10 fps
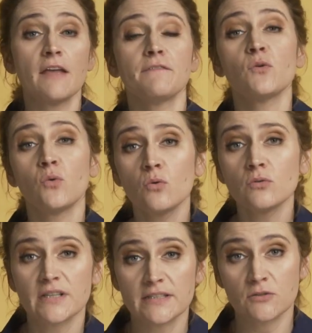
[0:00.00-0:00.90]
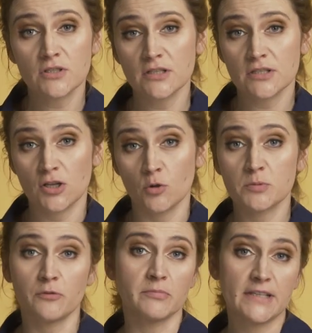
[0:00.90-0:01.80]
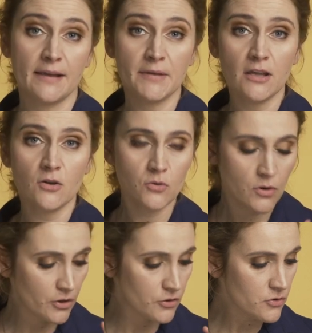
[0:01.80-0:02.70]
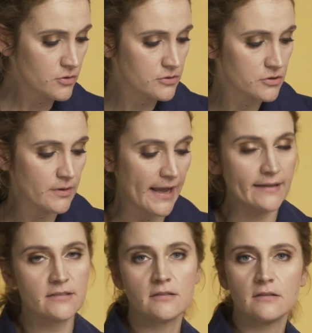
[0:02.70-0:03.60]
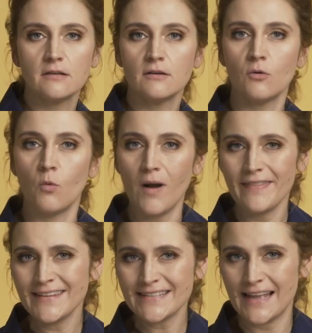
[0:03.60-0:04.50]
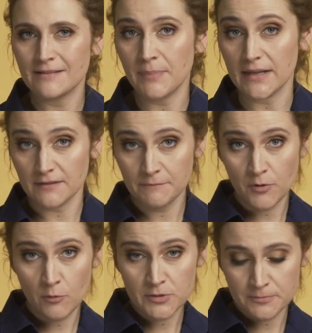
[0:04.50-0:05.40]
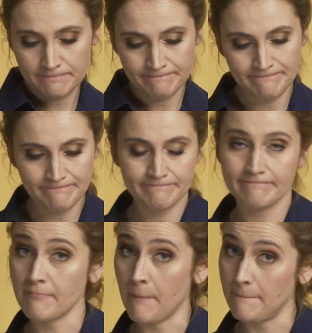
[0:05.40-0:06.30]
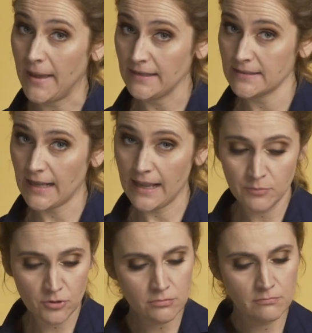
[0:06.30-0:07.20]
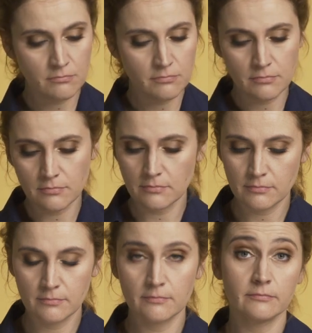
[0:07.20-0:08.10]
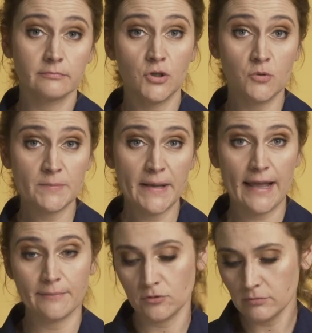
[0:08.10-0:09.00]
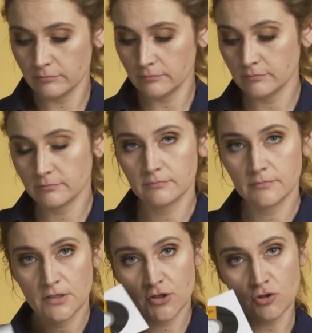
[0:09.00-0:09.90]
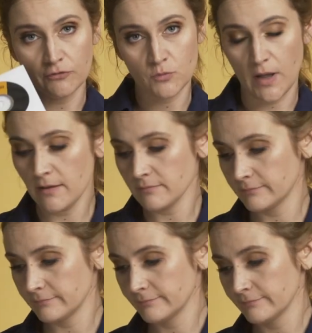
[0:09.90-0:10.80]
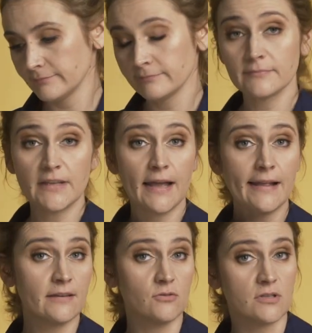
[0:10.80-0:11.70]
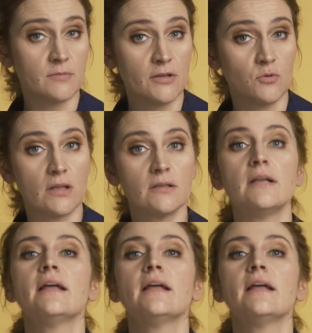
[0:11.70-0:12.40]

If you order the oscilloscopes from TNEU, you also get 1 and 10 passive probes, mains cable, USB cable, software, and the user's manual.